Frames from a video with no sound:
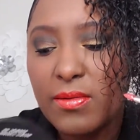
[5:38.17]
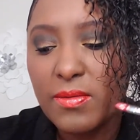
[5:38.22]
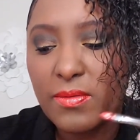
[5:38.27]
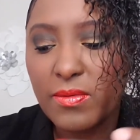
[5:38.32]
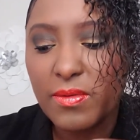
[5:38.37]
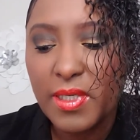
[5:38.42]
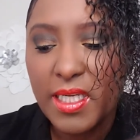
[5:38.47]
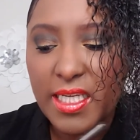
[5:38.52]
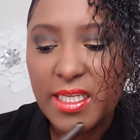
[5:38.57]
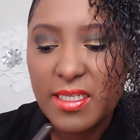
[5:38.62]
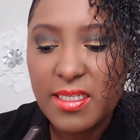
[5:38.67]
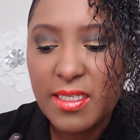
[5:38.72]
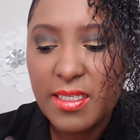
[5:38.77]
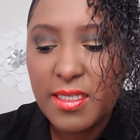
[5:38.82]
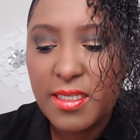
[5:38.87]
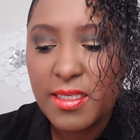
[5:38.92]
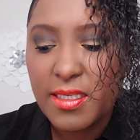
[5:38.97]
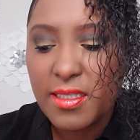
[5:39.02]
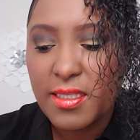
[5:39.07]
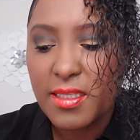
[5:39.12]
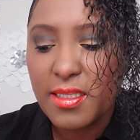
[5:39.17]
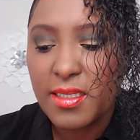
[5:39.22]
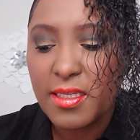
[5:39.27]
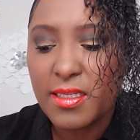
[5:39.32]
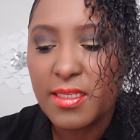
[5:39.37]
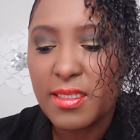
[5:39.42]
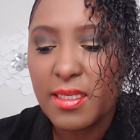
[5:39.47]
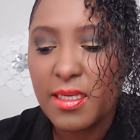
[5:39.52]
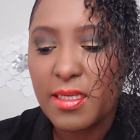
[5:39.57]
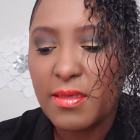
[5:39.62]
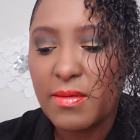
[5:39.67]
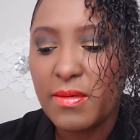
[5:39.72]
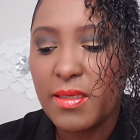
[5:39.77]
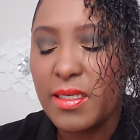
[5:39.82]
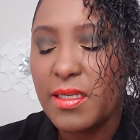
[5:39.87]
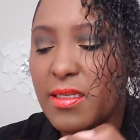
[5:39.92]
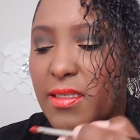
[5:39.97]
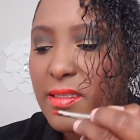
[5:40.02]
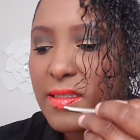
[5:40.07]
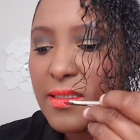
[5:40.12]
wait the 10
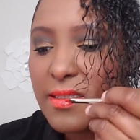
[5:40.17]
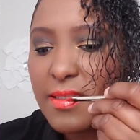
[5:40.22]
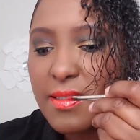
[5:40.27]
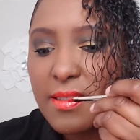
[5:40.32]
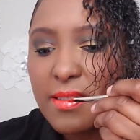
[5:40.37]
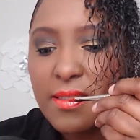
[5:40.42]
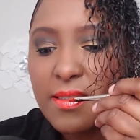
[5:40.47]
minutes.